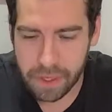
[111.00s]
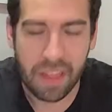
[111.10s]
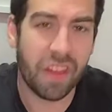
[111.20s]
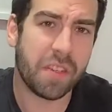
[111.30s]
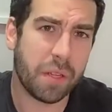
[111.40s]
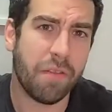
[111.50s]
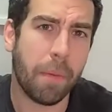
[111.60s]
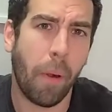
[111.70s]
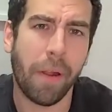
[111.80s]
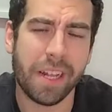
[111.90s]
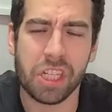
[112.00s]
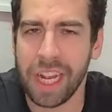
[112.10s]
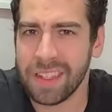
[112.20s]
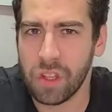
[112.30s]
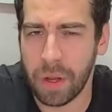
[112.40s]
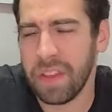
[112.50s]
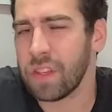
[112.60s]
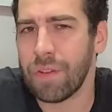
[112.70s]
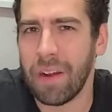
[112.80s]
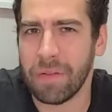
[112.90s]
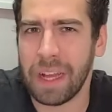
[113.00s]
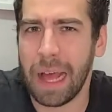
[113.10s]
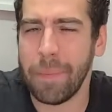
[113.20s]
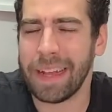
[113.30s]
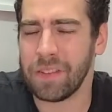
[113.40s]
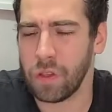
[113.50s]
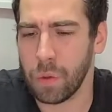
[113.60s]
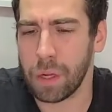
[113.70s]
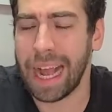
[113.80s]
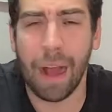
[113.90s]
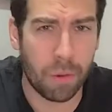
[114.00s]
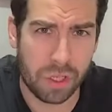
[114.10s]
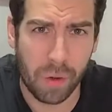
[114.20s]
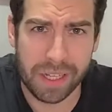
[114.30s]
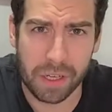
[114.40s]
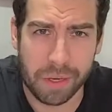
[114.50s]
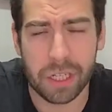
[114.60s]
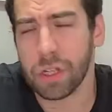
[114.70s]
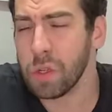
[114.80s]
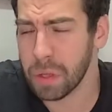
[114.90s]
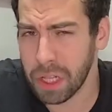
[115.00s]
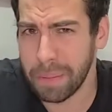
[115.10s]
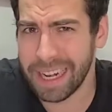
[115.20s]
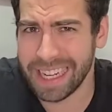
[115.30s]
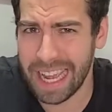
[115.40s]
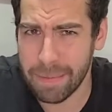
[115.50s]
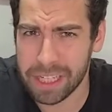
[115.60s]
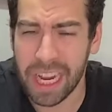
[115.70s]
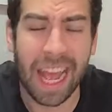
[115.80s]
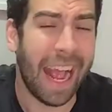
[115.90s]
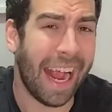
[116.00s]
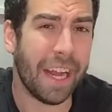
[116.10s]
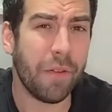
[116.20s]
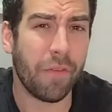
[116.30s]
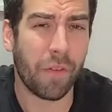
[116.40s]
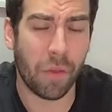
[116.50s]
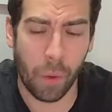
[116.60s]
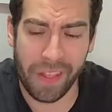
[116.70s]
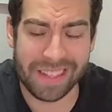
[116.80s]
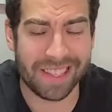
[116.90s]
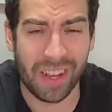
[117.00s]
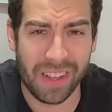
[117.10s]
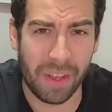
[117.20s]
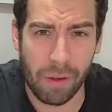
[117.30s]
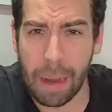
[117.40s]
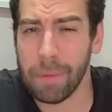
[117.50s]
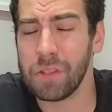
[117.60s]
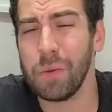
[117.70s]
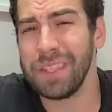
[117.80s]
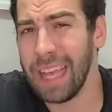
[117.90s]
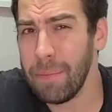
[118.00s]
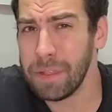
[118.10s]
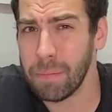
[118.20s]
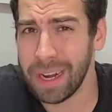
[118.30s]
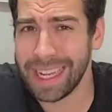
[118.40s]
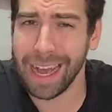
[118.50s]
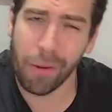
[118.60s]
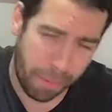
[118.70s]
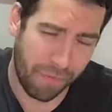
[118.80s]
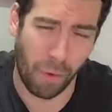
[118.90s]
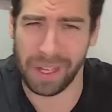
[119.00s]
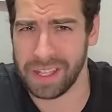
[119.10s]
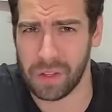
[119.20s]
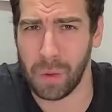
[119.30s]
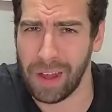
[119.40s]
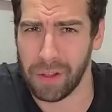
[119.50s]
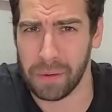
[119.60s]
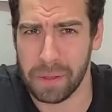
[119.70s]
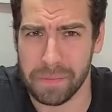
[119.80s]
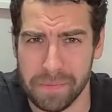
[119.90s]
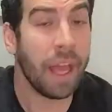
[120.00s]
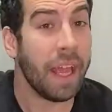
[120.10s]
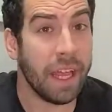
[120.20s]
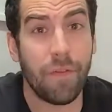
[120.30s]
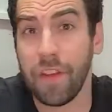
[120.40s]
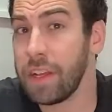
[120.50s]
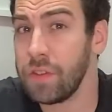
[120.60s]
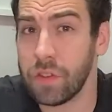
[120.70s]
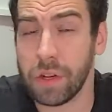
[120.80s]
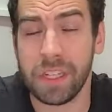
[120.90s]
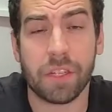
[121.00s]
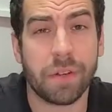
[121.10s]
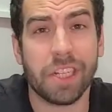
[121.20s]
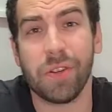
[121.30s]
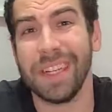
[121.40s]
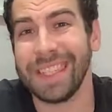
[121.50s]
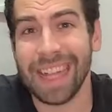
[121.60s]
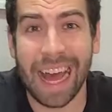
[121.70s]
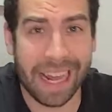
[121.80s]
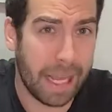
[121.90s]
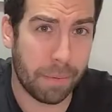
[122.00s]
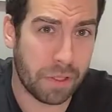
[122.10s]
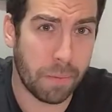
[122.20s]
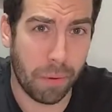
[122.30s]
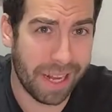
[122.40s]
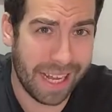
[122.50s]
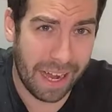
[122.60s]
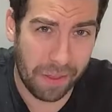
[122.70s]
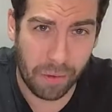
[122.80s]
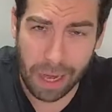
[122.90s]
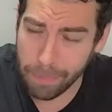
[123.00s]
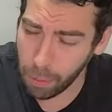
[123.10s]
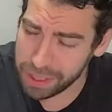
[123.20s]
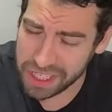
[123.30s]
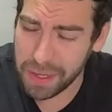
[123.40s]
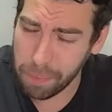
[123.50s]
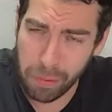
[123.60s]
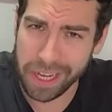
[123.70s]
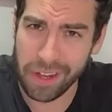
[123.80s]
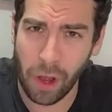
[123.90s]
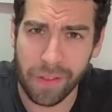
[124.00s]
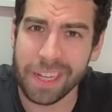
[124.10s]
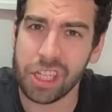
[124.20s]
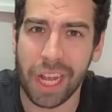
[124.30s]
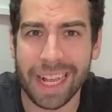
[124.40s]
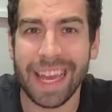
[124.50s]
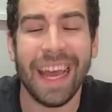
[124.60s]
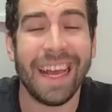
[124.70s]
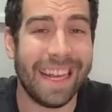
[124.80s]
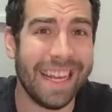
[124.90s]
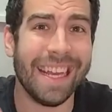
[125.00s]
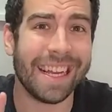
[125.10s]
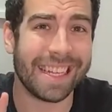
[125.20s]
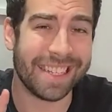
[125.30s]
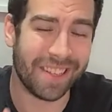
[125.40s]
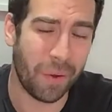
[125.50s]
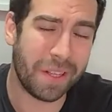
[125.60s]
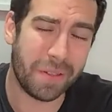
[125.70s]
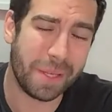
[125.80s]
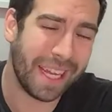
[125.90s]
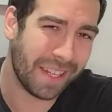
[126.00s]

This will give the party a chance during this round of combat to counter-strike the creature, do a little bit of damage, and for the one that's stuck in the grapple to attempt to break out before he gets swallowed. If the constricted creature is not able to break the grapple, which is a pretty gnarly check, he is going to get